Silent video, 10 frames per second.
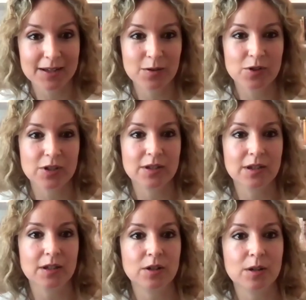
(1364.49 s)
So, just
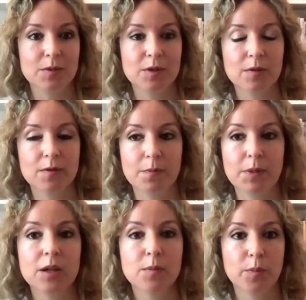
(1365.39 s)
in terms of
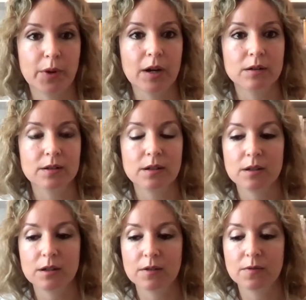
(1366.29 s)
being prepared uh,